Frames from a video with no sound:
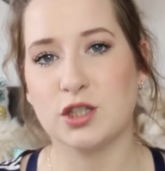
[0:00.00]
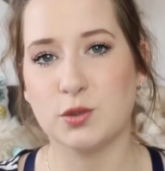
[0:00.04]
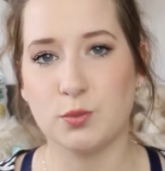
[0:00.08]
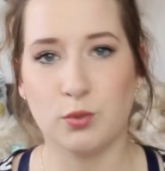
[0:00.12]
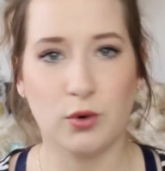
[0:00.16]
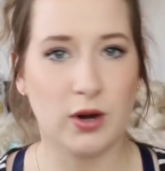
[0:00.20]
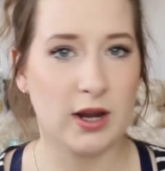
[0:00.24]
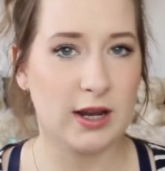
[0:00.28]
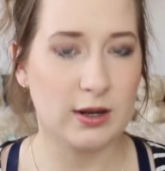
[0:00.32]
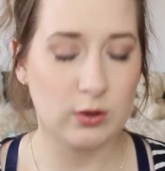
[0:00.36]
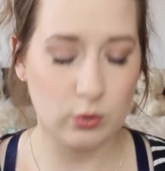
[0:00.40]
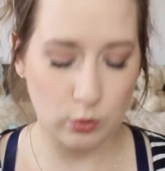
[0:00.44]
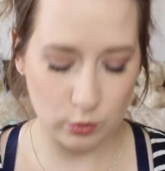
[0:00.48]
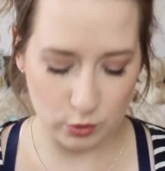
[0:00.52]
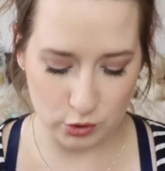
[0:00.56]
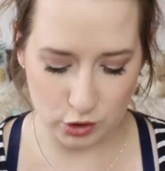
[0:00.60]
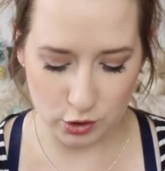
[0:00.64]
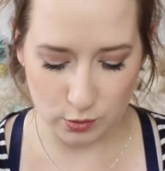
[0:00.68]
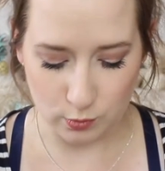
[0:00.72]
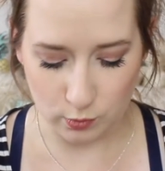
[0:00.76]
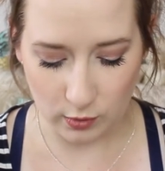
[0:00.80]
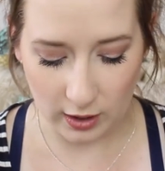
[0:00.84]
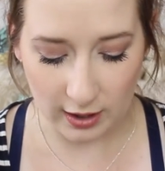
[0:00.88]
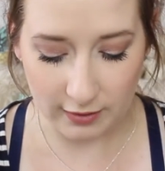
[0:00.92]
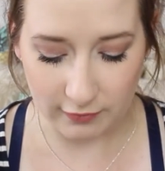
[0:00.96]
spring,
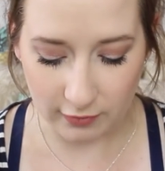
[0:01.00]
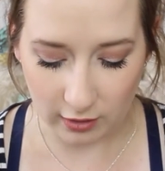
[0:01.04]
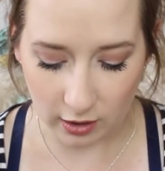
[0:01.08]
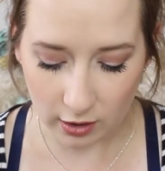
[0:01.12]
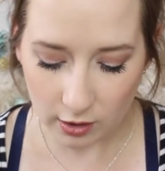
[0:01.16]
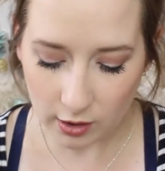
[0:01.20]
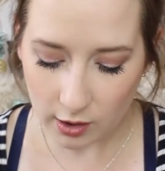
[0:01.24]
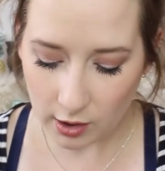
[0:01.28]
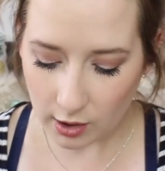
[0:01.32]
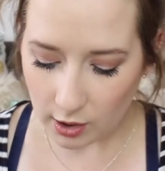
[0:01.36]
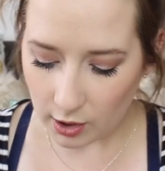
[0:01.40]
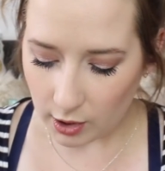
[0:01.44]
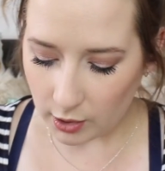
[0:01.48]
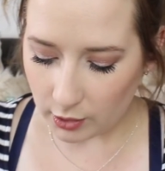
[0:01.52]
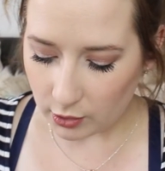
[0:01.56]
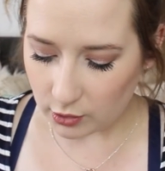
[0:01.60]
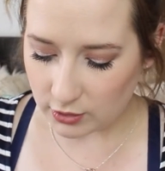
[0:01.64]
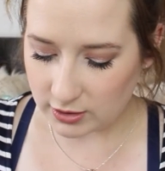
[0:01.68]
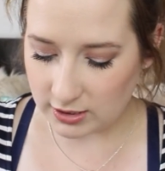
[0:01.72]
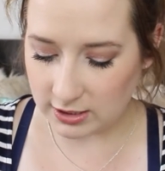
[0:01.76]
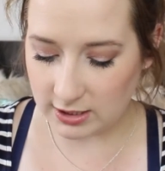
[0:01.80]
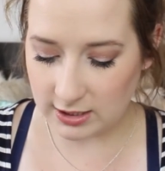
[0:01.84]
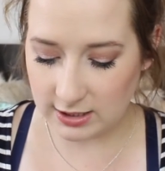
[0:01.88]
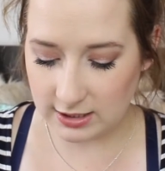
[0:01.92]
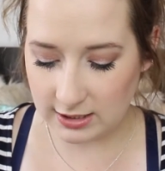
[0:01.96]
autumn, whatever,
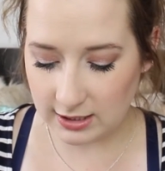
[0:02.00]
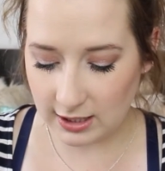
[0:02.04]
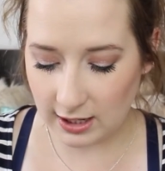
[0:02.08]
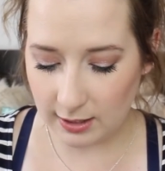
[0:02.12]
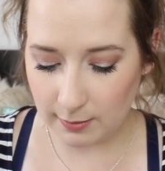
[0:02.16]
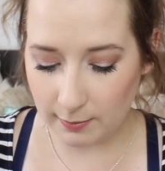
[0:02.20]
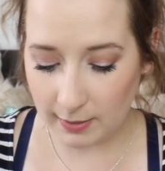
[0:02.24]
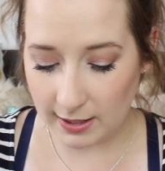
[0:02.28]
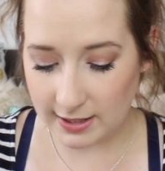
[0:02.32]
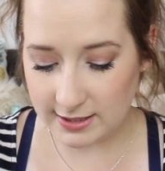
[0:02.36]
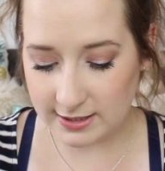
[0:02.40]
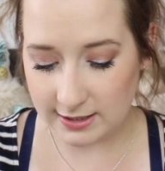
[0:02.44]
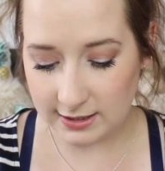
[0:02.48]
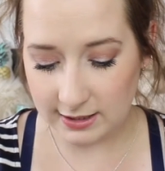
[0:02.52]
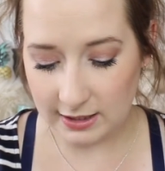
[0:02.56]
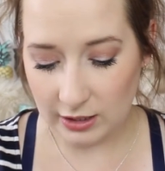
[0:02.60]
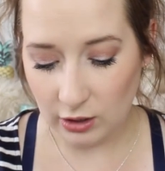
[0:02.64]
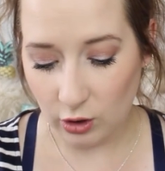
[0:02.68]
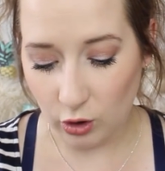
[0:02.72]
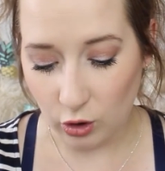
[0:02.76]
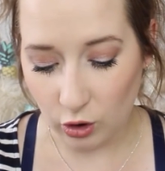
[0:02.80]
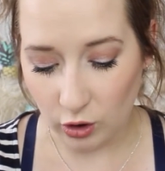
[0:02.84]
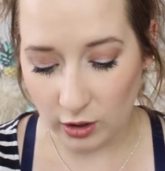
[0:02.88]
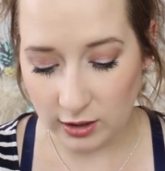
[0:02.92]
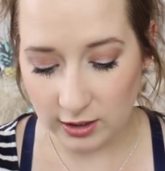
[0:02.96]
because it doesn't get amazingly
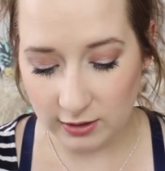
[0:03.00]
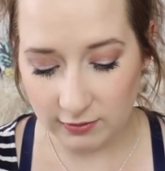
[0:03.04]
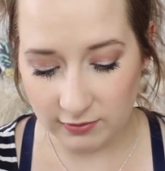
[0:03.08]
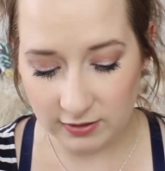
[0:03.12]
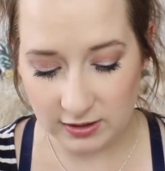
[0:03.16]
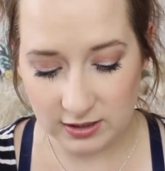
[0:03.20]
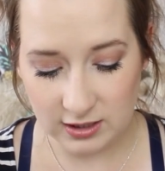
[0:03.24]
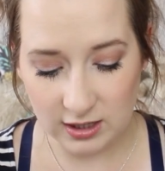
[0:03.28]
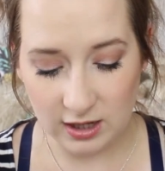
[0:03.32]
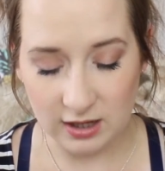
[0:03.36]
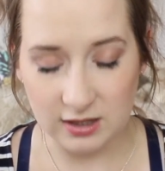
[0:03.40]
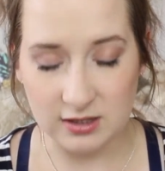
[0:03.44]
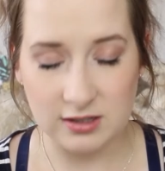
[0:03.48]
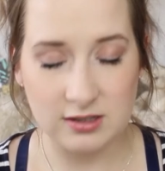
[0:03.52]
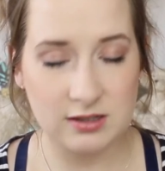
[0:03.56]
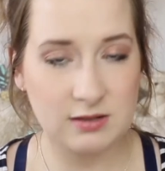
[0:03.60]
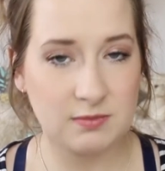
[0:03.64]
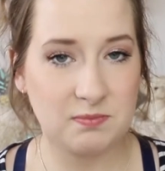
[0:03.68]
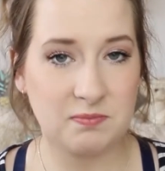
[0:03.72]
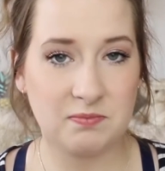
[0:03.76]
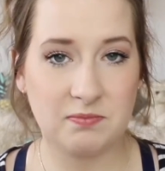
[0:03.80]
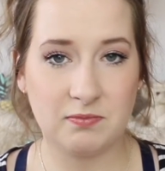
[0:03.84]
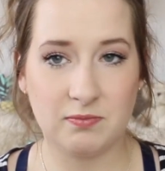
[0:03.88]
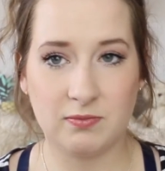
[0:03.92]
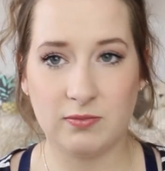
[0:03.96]
hot, and if it
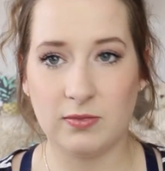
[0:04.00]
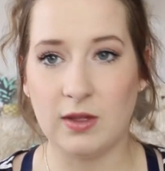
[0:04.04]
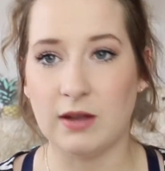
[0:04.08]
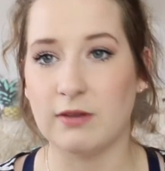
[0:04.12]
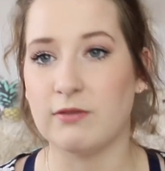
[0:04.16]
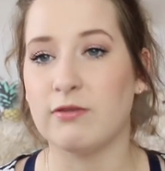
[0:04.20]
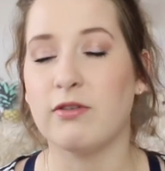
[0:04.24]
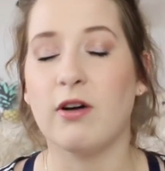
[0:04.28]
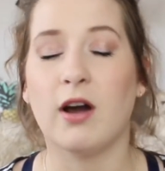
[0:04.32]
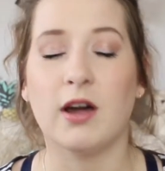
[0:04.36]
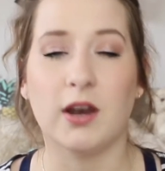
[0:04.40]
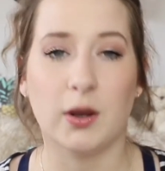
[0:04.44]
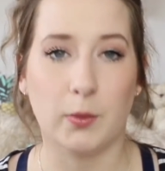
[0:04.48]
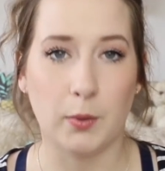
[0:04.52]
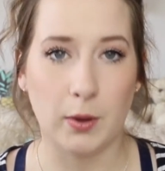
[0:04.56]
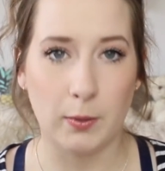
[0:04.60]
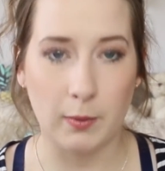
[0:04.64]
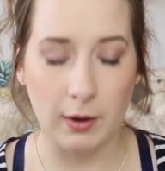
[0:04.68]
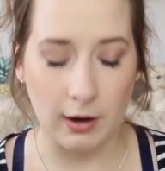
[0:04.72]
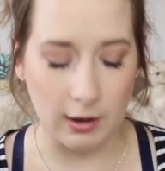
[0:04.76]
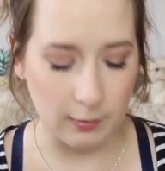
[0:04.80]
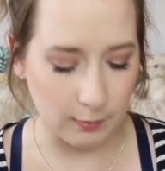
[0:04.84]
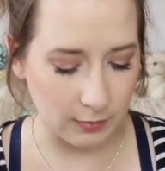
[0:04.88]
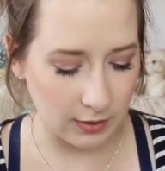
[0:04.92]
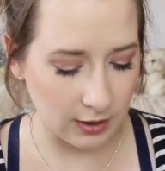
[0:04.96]
does, then fine, I won't
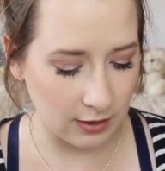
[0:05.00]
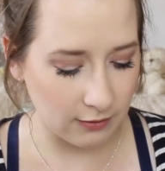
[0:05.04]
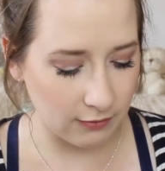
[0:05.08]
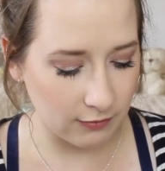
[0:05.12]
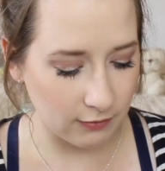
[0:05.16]
wear it.